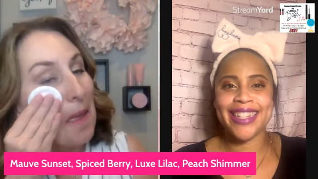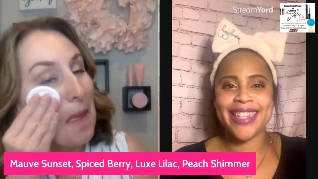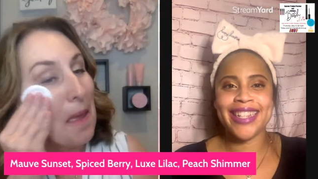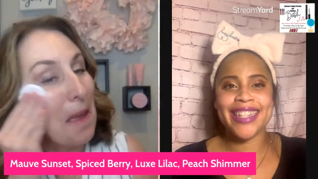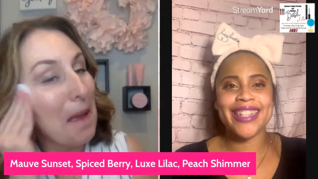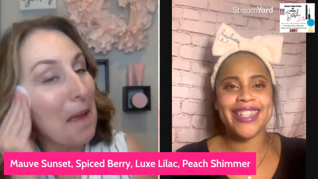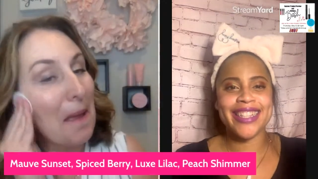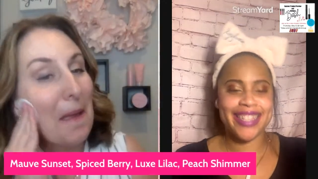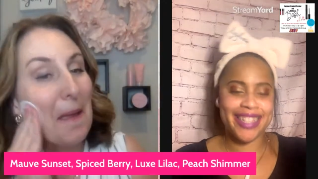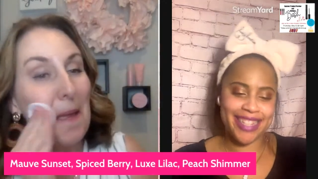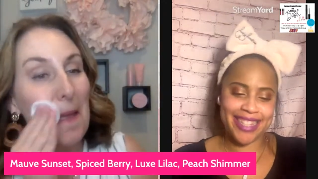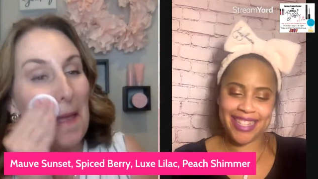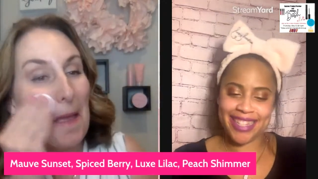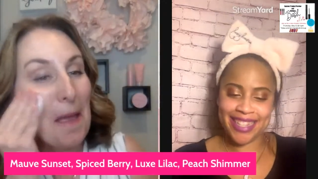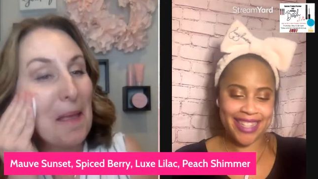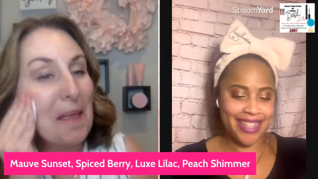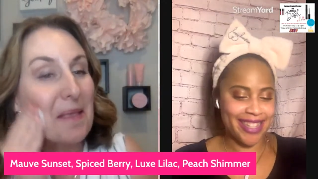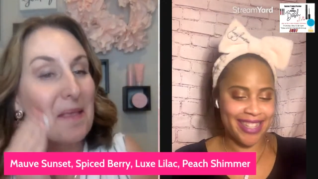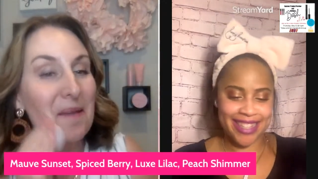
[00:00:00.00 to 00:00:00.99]
Speaker 1: Yeah,
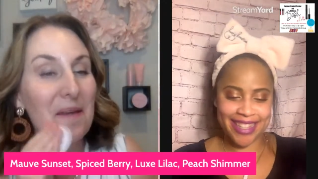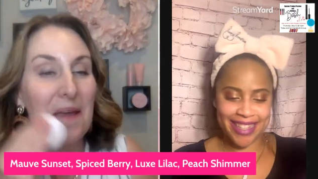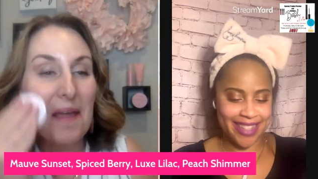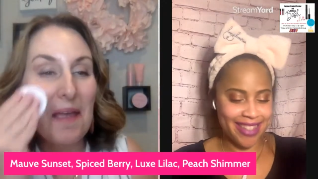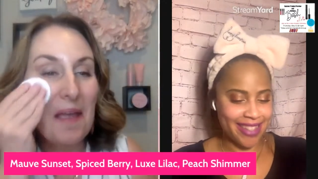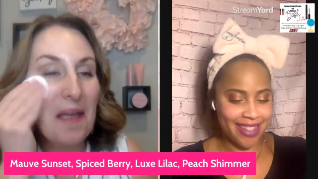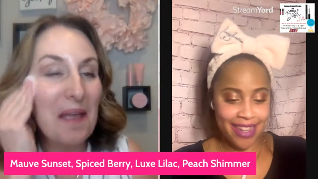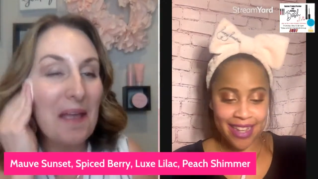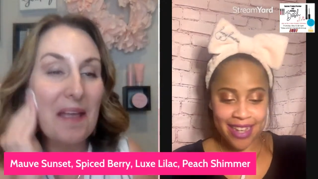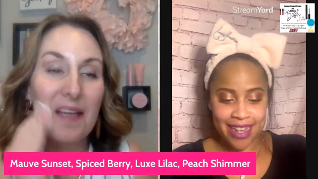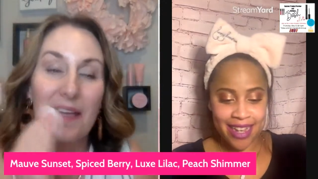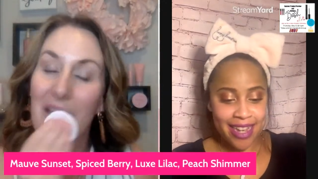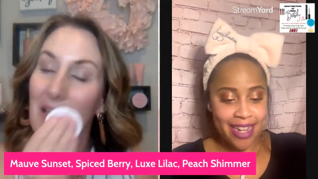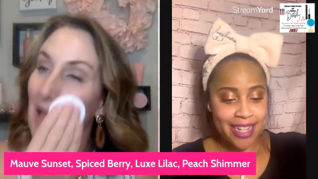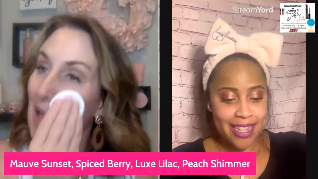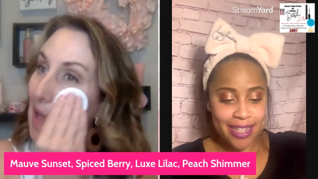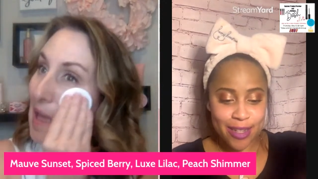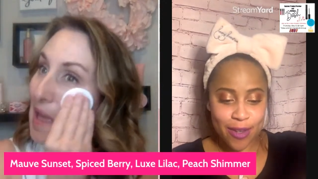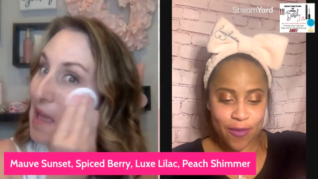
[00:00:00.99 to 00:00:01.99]
that's right.
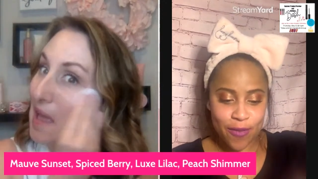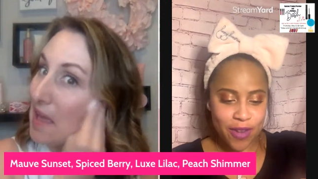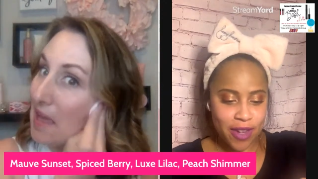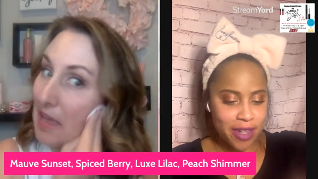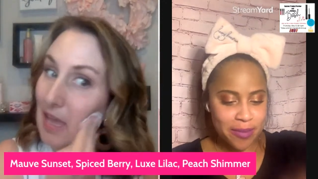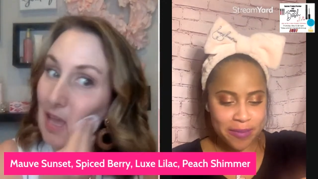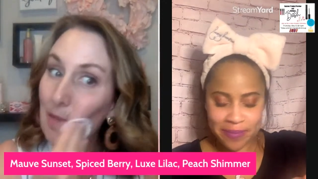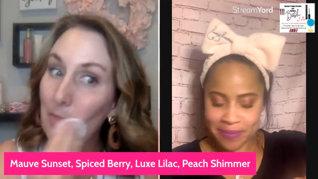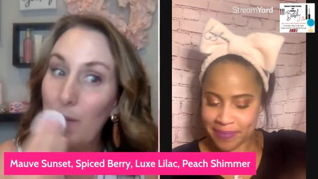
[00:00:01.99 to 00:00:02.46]
So fun.